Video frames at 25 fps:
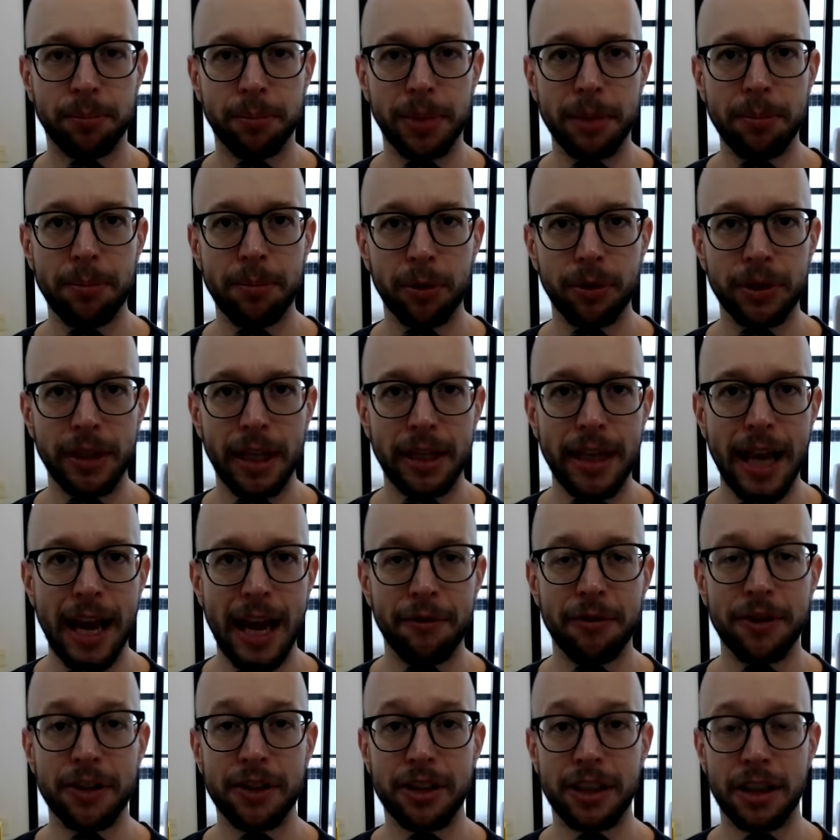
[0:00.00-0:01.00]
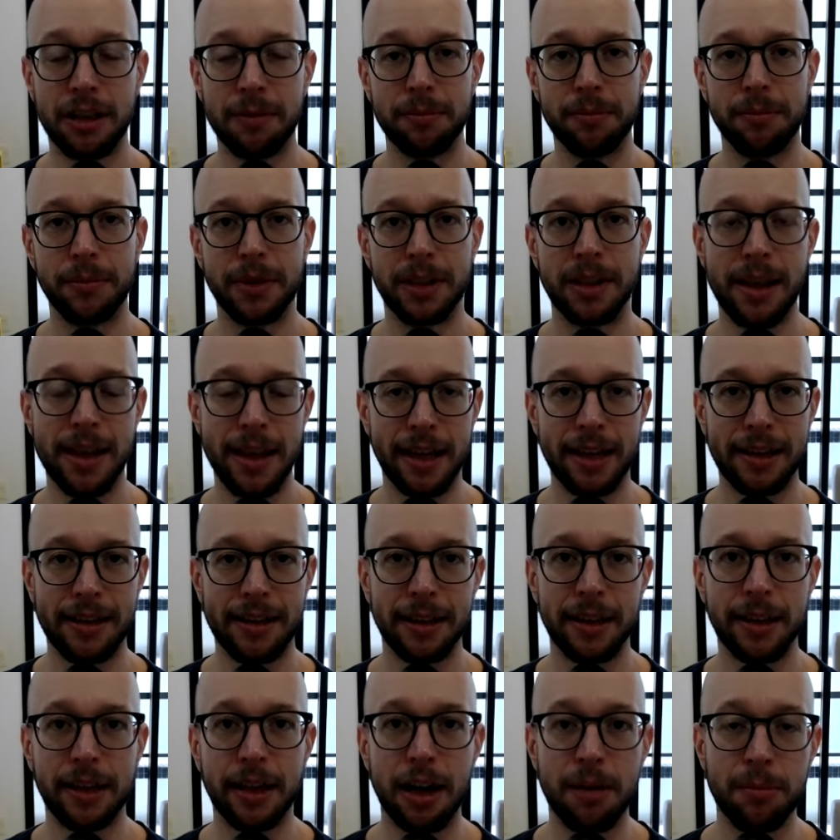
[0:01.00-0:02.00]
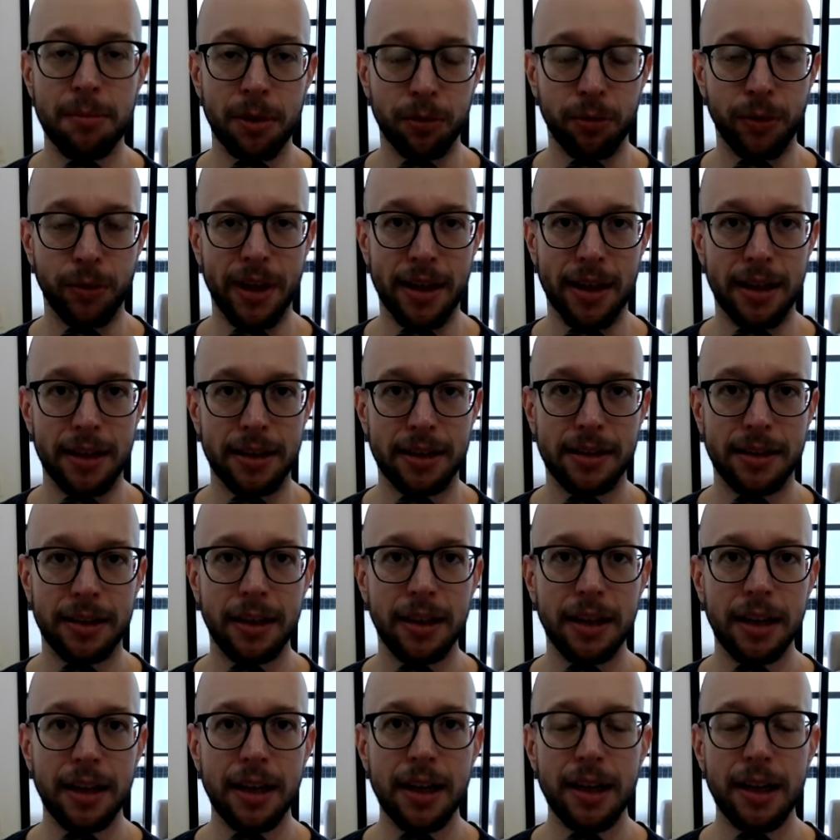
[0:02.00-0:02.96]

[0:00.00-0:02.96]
people that have some things in common with us.